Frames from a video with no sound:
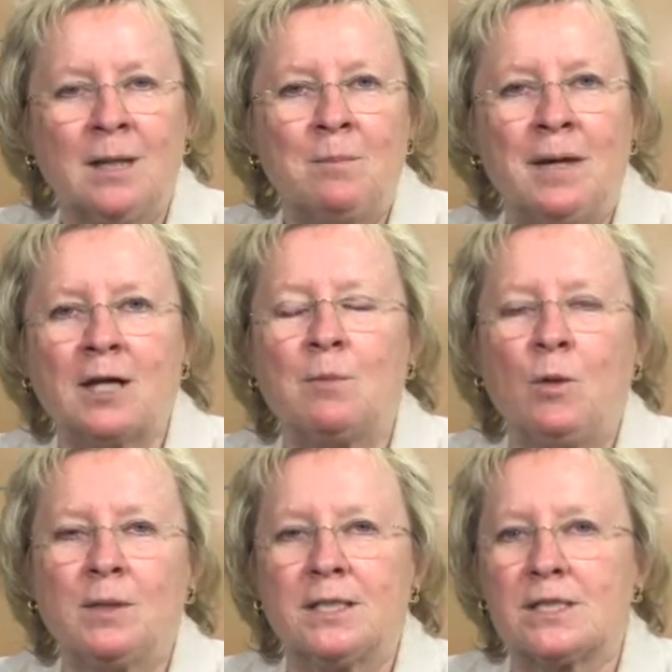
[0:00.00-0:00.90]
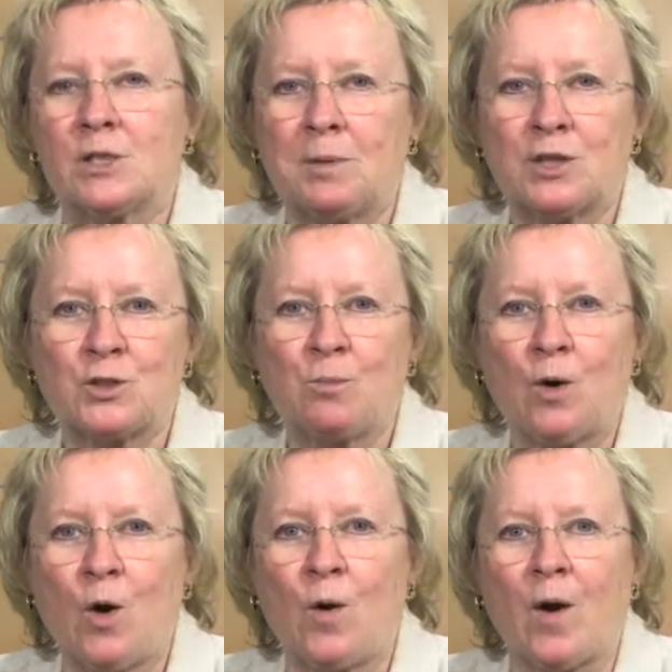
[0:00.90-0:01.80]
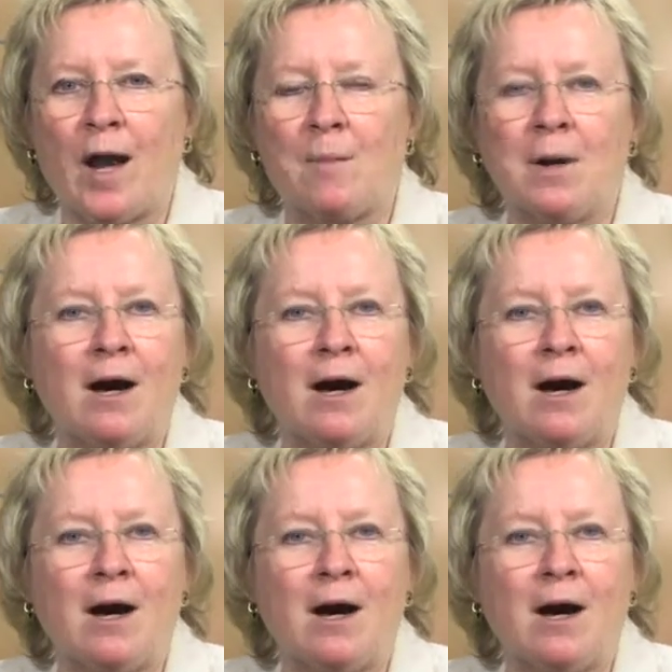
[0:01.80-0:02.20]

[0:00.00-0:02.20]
MAC Moment is a special program